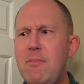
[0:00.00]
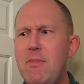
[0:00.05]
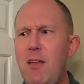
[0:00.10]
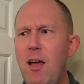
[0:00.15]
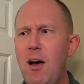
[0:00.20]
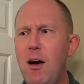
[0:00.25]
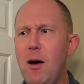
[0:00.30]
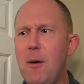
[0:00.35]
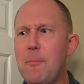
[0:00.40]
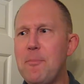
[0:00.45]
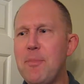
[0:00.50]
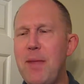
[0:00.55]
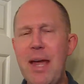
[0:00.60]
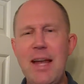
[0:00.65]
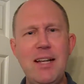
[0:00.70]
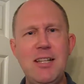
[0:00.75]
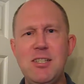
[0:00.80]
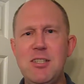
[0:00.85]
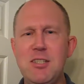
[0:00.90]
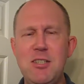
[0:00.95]
And
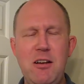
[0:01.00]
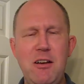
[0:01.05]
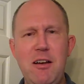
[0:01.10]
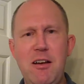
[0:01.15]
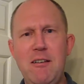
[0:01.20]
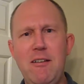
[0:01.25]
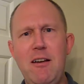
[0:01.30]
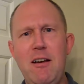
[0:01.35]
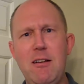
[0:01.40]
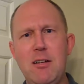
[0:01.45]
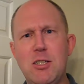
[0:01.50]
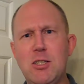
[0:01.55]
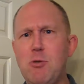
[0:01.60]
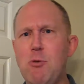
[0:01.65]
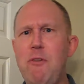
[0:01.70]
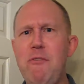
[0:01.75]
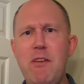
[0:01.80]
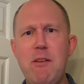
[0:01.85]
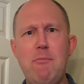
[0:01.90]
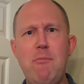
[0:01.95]
it's a
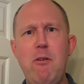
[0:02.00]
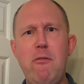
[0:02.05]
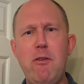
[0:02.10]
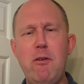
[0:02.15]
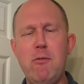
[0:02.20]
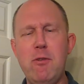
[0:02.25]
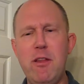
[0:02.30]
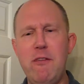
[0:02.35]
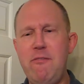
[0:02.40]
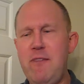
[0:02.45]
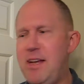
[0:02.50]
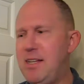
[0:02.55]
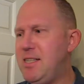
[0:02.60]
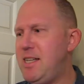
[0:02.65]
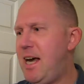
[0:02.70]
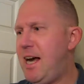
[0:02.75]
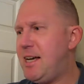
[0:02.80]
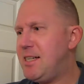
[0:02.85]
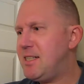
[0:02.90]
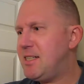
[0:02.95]
terrific movie, really
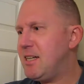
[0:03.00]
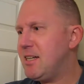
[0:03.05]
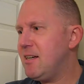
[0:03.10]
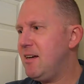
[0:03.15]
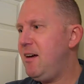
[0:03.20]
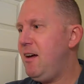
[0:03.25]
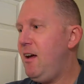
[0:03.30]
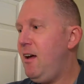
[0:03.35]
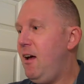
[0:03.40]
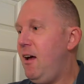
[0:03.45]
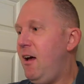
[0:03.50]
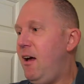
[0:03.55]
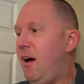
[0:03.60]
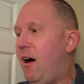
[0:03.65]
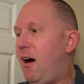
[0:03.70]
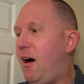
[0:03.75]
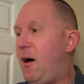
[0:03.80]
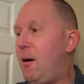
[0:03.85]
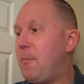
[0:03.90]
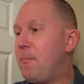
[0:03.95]
fantastic.
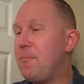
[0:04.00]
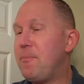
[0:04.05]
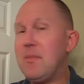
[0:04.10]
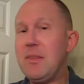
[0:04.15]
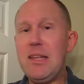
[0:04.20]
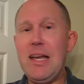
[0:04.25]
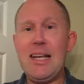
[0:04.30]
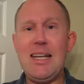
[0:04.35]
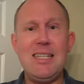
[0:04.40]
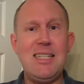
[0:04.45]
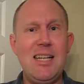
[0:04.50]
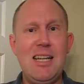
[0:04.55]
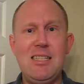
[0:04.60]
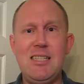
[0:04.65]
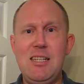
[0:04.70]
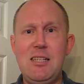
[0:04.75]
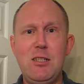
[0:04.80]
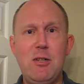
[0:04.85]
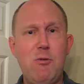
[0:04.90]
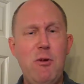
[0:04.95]
Like I said,
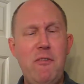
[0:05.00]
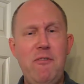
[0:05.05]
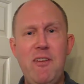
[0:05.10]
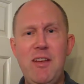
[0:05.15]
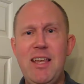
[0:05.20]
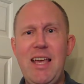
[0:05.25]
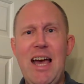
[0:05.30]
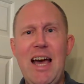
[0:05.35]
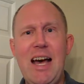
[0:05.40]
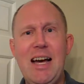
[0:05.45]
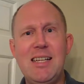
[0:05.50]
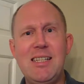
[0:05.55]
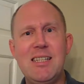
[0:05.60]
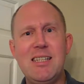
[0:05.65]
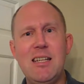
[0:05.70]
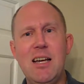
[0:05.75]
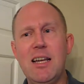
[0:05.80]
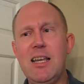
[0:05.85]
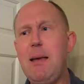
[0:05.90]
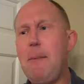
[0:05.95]
it's a terrific
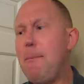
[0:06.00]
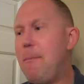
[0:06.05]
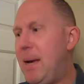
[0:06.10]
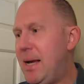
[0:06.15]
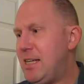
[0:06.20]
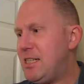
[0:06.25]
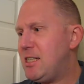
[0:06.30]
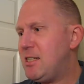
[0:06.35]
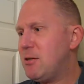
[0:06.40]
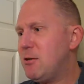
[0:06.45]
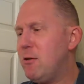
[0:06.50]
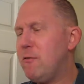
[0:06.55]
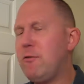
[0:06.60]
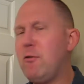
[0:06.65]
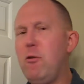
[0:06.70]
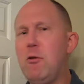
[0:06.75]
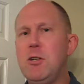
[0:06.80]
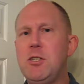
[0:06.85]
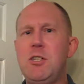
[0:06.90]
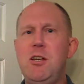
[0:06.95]
cast. Kim Basinger, of
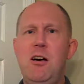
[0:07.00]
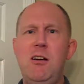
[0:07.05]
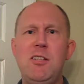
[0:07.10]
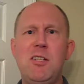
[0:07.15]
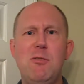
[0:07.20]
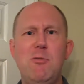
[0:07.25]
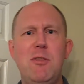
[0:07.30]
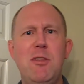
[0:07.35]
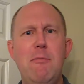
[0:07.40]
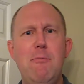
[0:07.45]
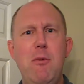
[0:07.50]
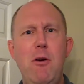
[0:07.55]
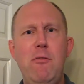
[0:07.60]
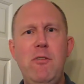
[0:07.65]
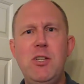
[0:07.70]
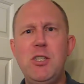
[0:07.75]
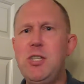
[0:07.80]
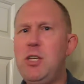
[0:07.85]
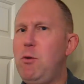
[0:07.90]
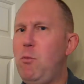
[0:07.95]
course, also in the
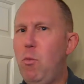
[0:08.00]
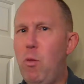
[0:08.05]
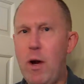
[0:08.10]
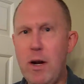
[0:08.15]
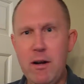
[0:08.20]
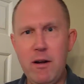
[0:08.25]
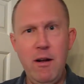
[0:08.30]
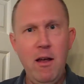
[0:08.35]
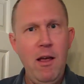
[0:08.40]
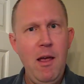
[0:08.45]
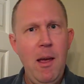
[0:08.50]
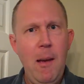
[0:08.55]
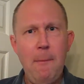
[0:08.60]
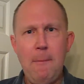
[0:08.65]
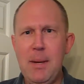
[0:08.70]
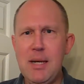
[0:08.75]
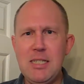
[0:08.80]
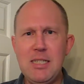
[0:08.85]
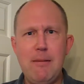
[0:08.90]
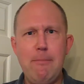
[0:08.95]
movie. She won
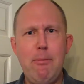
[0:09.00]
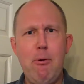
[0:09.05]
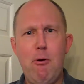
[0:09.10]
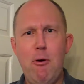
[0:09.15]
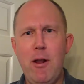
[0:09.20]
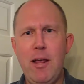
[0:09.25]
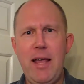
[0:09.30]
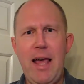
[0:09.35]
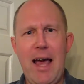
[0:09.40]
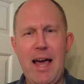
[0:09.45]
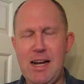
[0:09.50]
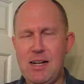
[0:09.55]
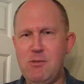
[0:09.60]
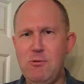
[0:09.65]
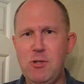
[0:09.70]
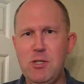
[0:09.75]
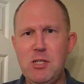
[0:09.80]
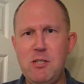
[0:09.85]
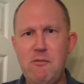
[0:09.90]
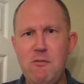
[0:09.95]
Best Supporting
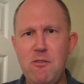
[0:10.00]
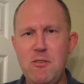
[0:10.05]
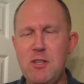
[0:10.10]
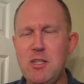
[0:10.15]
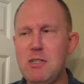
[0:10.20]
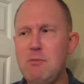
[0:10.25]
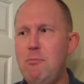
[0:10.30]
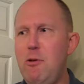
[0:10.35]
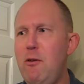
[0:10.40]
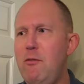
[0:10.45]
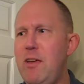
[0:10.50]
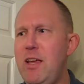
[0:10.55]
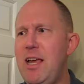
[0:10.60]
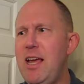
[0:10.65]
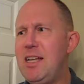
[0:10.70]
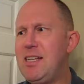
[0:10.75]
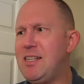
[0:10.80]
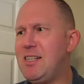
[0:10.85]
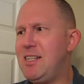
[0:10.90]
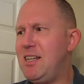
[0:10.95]
Actress for this movie.
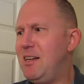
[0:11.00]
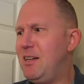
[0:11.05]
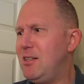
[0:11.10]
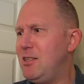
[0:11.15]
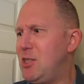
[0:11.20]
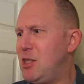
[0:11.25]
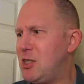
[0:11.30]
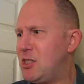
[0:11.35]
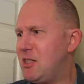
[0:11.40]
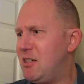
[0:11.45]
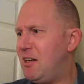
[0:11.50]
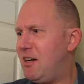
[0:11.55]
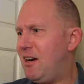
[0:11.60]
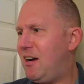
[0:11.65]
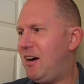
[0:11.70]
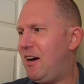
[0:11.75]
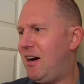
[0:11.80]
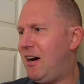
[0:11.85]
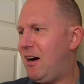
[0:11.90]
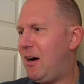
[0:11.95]
It's just
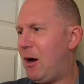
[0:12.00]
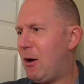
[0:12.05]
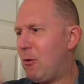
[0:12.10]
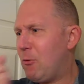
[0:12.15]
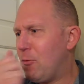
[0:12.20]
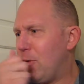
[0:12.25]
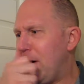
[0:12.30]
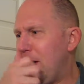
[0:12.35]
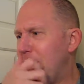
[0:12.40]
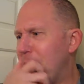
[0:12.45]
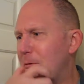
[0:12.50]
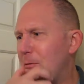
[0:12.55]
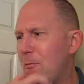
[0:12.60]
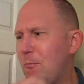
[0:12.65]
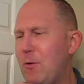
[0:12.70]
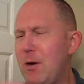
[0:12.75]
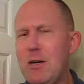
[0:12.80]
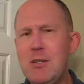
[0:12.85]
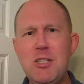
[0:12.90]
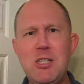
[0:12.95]
a
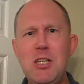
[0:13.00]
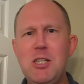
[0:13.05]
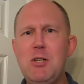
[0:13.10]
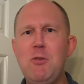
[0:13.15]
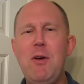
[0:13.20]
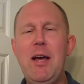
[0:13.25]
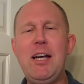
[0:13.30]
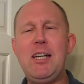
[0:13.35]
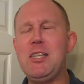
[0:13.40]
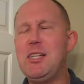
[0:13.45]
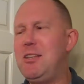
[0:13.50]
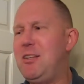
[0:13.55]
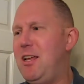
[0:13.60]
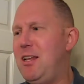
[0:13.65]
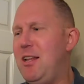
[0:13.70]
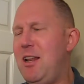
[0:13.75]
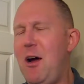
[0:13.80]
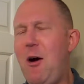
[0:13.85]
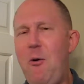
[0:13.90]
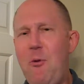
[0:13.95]
real weird situation
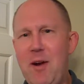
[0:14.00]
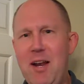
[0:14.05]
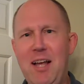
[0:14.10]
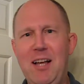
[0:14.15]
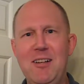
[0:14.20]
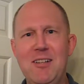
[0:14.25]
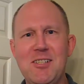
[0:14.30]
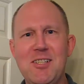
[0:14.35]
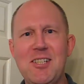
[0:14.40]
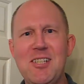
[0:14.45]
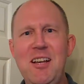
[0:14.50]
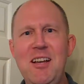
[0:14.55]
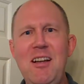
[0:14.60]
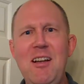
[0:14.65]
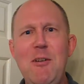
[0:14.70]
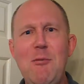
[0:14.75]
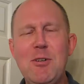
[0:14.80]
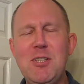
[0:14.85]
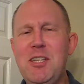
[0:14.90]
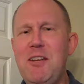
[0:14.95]
that no one
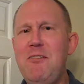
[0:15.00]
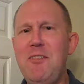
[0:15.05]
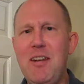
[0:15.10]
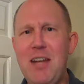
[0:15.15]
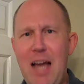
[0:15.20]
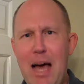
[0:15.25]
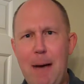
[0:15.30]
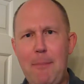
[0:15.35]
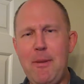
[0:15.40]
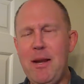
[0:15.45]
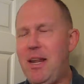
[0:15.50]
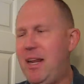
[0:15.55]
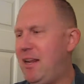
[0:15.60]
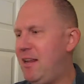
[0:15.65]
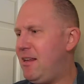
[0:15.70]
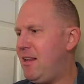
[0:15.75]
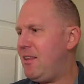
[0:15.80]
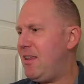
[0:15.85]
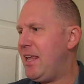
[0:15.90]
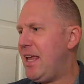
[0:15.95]
else was even
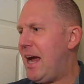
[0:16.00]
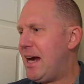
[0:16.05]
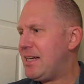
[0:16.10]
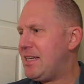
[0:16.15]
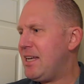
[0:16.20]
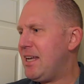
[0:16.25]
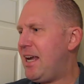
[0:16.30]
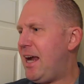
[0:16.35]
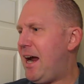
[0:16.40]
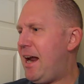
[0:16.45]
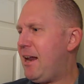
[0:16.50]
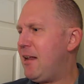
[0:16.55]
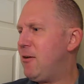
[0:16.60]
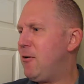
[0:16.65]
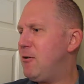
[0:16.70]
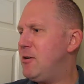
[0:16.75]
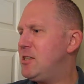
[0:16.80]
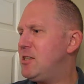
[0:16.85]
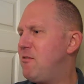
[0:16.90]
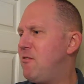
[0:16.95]
nominated in the acting
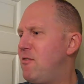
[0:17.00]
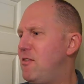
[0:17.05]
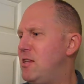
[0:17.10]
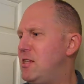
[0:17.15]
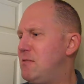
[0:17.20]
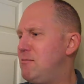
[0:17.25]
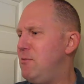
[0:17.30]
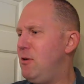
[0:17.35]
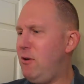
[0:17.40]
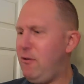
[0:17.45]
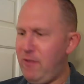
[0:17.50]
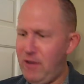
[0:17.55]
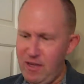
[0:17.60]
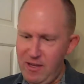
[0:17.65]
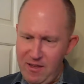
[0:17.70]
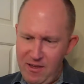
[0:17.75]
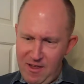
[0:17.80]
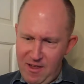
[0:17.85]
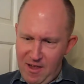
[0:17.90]
categories for this movie.